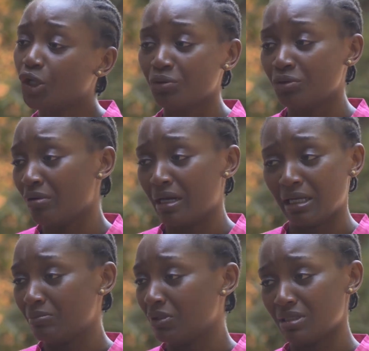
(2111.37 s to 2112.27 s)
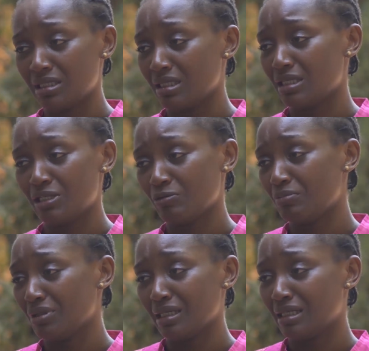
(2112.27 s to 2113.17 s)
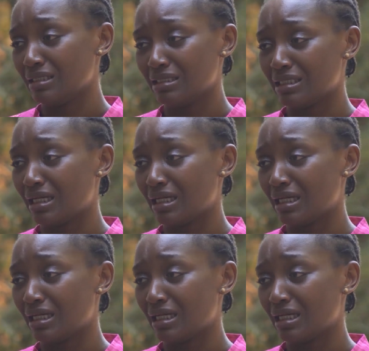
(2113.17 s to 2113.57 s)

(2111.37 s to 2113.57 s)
You know I am not a disobedient